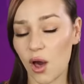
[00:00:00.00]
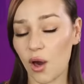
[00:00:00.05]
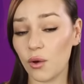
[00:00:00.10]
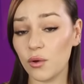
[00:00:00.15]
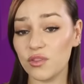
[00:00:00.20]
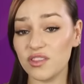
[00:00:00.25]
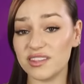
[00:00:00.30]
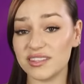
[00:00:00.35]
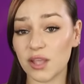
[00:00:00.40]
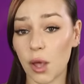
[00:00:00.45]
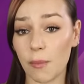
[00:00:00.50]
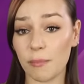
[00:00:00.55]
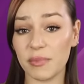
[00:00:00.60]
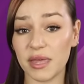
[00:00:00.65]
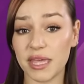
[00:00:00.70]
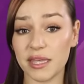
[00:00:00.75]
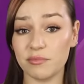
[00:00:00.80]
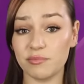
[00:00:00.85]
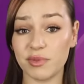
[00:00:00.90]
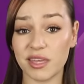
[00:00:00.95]
Others are
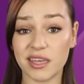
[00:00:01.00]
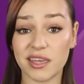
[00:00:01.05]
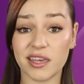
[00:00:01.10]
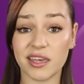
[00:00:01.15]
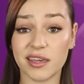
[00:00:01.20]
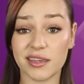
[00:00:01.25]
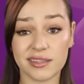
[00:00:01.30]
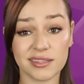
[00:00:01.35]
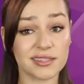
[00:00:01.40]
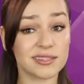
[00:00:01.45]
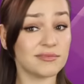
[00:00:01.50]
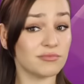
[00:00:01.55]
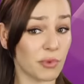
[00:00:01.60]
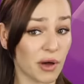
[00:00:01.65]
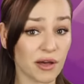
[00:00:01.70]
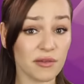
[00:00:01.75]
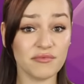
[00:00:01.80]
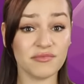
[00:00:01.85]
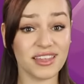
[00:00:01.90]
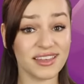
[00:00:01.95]
mean because,
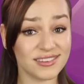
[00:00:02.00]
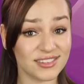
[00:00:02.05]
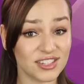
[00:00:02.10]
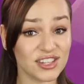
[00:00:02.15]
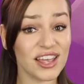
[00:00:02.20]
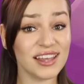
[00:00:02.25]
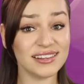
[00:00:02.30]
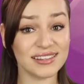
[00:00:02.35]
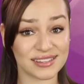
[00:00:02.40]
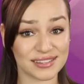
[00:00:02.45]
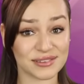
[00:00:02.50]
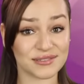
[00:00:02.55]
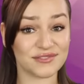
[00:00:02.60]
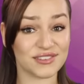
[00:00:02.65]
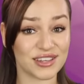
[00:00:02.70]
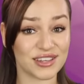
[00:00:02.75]
well, they're jealous of